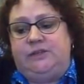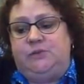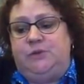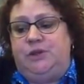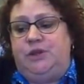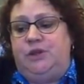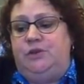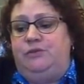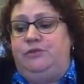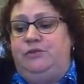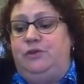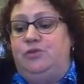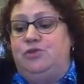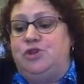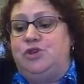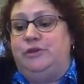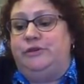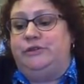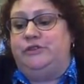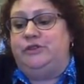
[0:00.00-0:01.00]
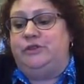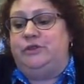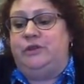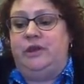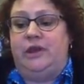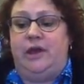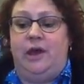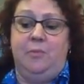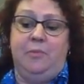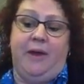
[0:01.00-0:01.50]
If you choose to do the
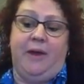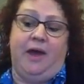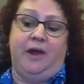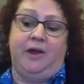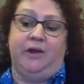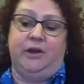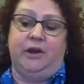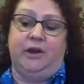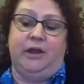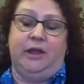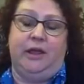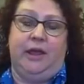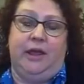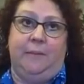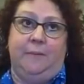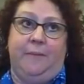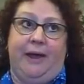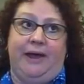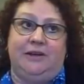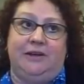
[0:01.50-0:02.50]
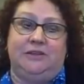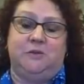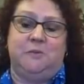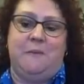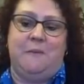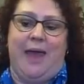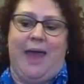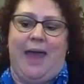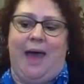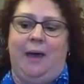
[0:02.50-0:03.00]
Gunpowder Empires
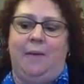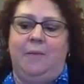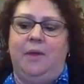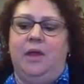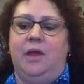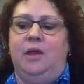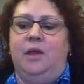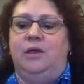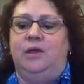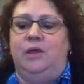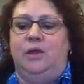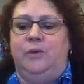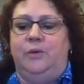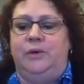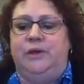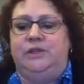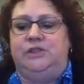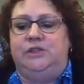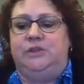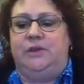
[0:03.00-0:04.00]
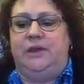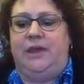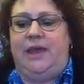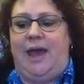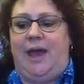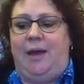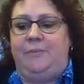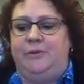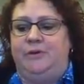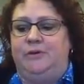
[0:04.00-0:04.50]
map, you would do the
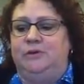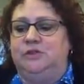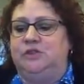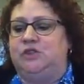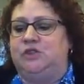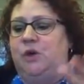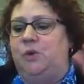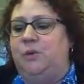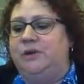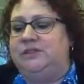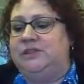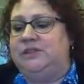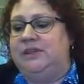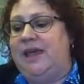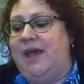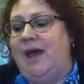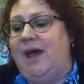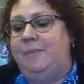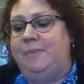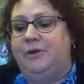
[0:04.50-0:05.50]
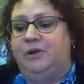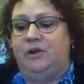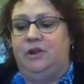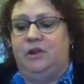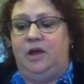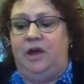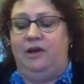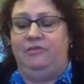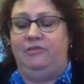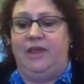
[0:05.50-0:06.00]
capitals. So what's the capital
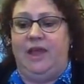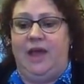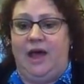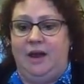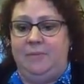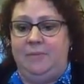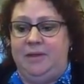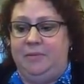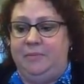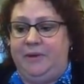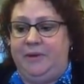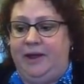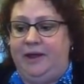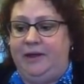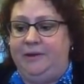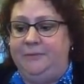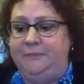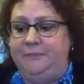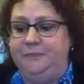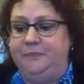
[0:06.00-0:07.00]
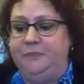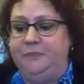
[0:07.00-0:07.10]
of the Ottoman Empire?